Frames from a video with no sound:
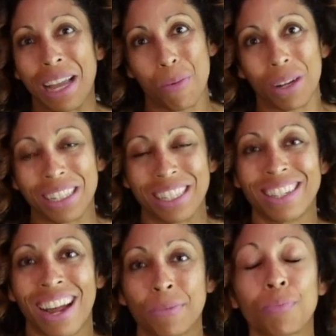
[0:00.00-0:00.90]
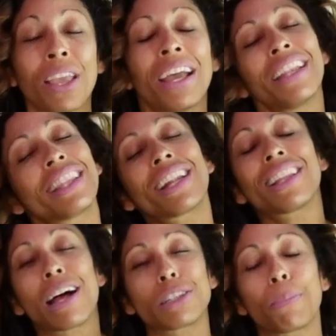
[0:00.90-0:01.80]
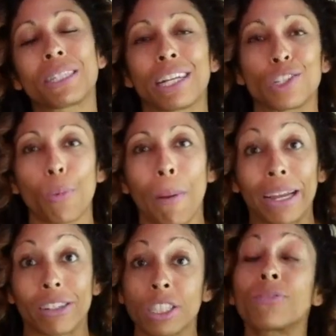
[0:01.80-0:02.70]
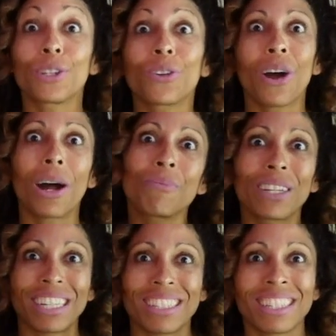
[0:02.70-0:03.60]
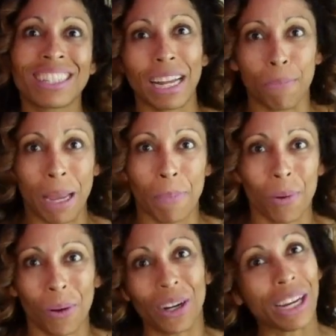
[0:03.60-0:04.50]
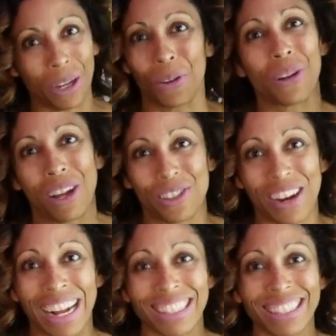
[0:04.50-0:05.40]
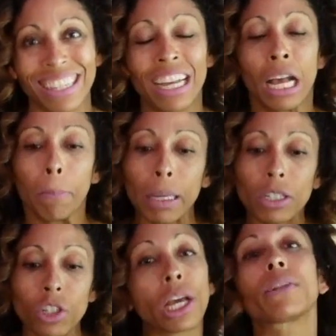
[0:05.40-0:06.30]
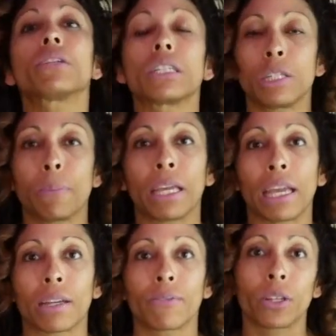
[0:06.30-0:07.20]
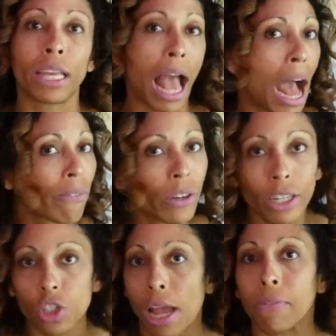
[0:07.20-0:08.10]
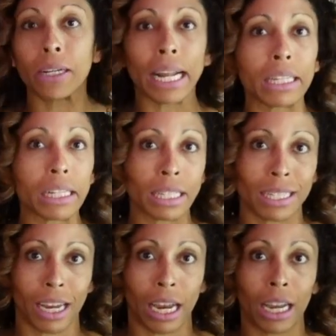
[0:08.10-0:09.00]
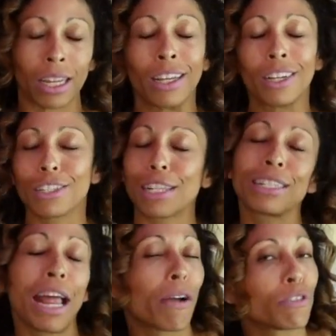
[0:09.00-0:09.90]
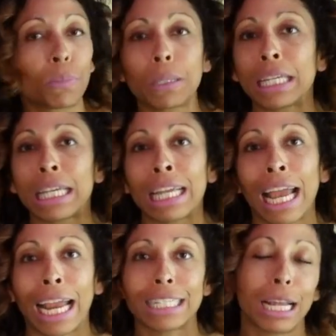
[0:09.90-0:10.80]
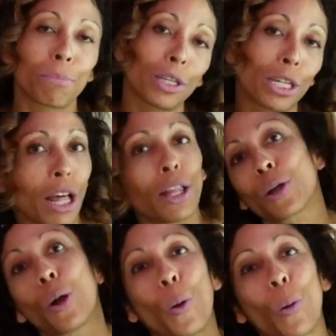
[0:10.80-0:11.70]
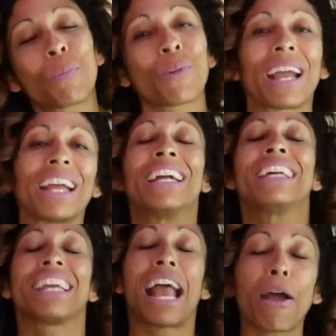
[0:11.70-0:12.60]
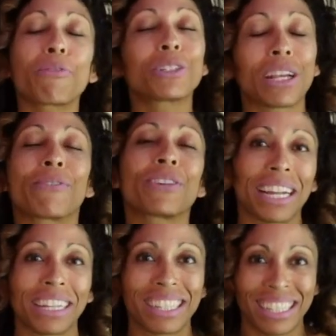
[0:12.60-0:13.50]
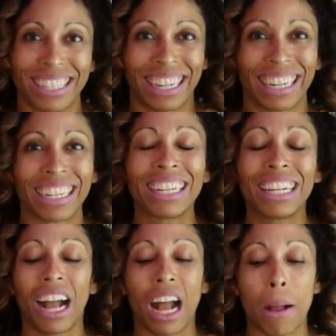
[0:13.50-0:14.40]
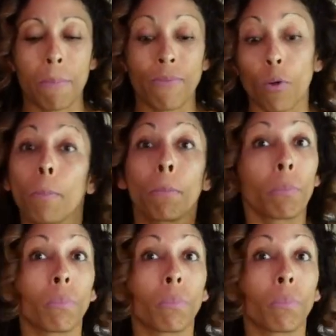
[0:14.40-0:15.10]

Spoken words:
like when it's done, that allows a potential buyer to feel confident to sign paperwork and go to contract. But generally speaking, for the average everyday listing, doesn't have to be a $10 million home, right? The average everyday listing for